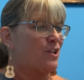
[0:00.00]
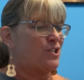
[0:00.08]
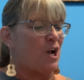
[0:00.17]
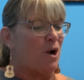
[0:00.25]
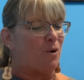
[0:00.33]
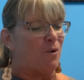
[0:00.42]

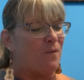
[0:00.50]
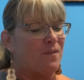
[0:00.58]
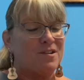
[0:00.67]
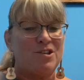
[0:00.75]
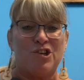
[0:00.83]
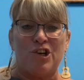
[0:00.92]
So
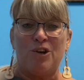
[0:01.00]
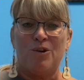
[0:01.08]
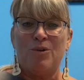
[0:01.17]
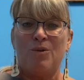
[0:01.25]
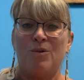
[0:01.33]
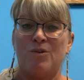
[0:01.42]

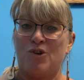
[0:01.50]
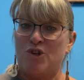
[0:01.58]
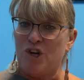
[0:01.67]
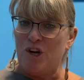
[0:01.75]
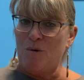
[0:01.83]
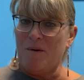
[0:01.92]
2
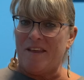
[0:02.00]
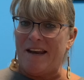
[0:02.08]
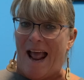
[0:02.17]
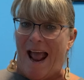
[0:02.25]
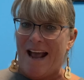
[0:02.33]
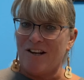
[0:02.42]
with an
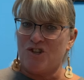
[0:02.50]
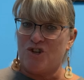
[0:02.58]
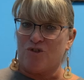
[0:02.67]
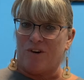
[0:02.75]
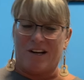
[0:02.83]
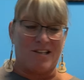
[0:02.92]

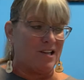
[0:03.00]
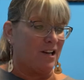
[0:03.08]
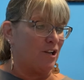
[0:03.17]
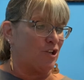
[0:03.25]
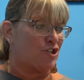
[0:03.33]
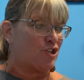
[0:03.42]
asterisk, a
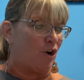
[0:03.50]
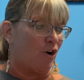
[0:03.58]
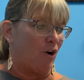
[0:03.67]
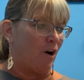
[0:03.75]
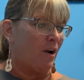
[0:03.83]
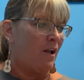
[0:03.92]
little
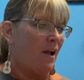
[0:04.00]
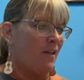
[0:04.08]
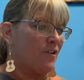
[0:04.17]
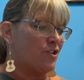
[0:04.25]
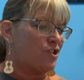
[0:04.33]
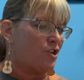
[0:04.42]
star.
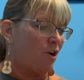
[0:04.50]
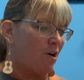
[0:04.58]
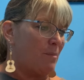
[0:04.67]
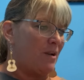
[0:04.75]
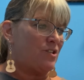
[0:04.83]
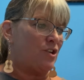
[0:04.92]
The star
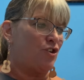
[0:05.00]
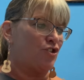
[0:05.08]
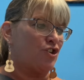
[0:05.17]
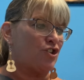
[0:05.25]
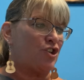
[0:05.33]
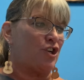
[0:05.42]
means that you're
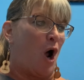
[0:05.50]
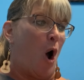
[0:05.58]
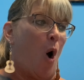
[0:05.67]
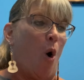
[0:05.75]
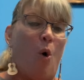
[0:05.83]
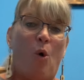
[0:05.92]
just going to
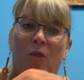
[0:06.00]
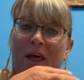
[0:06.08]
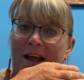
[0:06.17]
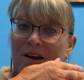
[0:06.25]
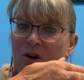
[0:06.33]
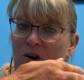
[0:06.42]
hold
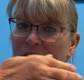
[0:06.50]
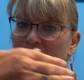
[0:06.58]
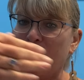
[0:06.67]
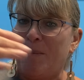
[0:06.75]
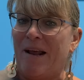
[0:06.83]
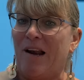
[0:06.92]
that note a
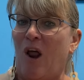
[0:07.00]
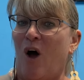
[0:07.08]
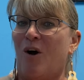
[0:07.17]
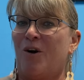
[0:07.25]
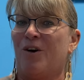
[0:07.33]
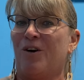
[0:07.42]
little bit
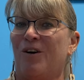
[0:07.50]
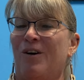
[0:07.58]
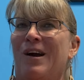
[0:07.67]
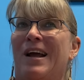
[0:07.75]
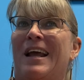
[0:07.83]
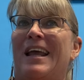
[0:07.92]
longer.
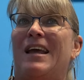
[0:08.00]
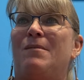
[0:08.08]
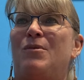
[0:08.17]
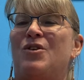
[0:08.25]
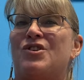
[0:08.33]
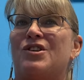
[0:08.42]

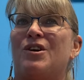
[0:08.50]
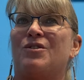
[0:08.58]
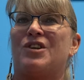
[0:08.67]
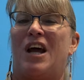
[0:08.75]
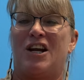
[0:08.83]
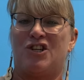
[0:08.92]
In music
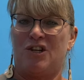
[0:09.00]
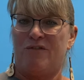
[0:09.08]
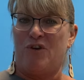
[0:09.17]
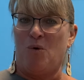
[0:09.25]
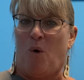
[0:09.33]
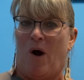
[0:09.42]
notation,
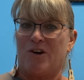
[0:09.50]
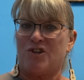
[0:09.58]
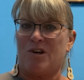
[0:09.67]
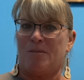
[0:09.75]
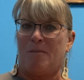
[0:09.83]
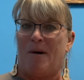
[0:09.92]
if you watch
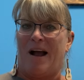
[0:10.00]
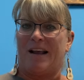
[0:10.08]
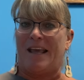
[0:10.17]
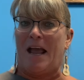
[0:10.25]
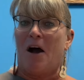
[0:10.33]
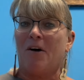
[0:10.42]
some of my
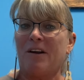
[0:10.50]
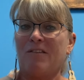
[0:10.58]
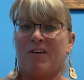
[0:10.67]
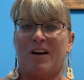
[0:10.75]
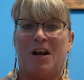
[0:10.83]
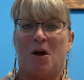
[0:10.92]
counting
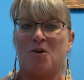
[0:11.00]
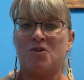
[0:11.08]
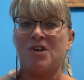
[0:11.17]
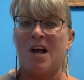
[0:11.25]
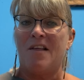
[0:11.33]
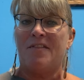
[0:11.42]

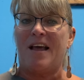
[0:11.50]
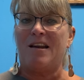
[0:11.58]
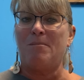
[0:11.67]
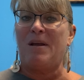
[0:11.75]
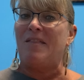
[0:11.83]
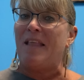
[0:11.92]
videos,
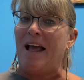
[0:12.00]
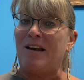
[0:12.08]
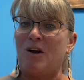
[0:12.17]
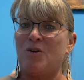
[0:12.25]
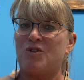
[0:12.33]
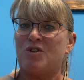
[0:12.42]
that'd mean that
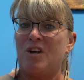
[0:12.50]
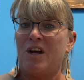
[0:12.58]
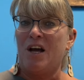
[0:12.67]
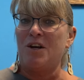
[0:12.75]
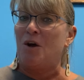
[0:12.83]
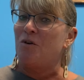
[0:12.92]
note's
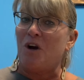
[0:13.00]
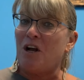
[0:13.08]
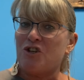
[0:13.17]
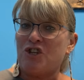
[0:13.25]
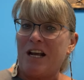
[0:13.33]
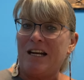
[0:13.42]
a note
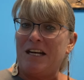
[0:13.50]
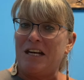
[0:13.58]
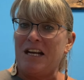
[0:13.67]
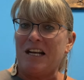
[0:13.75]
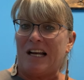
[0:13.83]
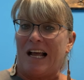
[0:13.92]
not shaded
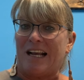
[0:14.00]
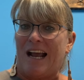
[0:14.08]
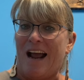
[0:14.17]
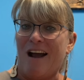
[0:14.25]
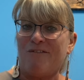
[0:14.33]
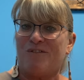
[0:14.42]
in, like a
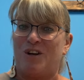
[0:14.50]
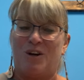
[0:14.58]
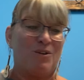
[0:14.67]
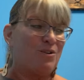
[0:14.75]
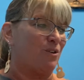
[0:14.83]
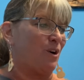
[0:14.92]
half
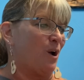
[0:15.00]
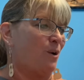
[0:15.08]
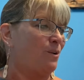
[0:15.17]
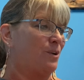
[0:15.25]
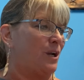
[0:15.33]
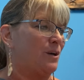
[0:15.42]
note or a
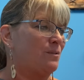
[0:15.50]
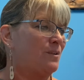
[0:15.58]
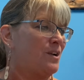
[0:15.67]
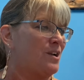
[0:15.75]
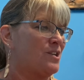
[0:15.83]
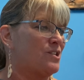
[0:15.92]
whole note.
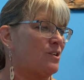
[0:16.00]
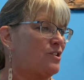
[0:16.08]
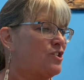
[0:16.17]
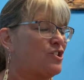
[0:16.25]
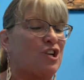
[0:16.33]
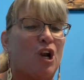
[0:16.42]
So
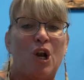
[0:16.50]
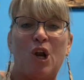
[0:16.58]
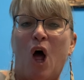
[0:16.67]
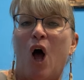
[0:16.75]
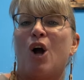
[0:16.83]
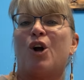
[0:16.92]
it's just a
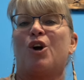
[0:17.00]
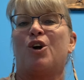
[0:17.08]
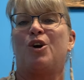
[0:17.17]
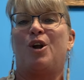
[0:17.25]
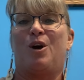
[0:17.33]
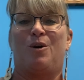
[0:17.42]

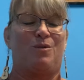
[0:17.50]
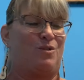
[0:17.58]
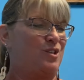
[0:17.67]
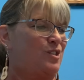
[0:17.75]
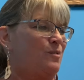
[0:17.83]
longer note.